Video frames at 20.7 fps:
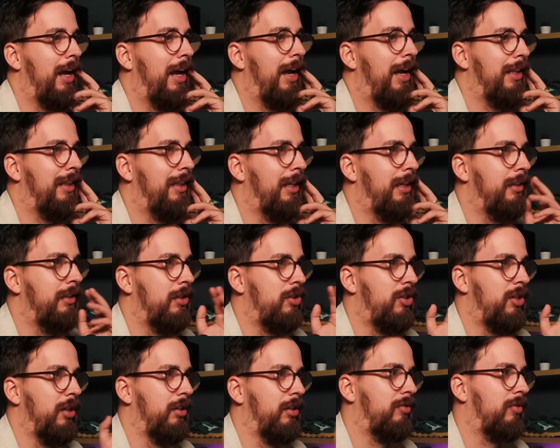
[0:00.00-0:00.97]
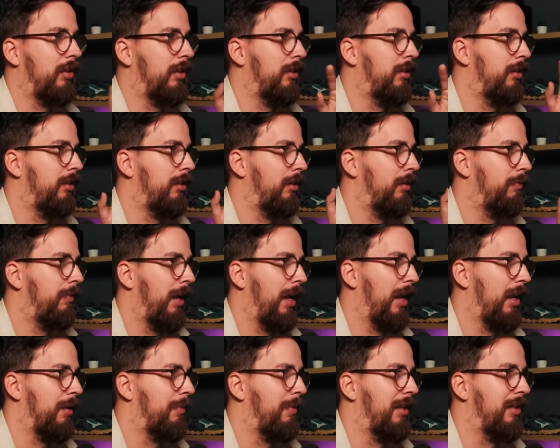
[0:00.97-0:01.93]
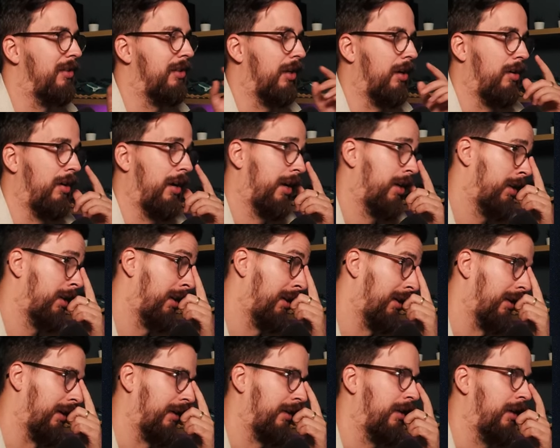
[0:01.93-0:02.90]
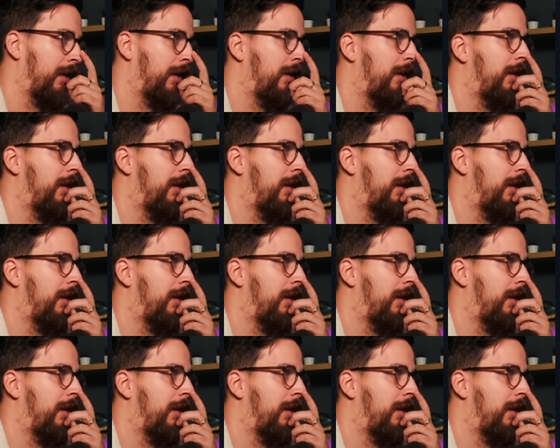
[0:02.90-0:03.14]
I think the children elements are actually like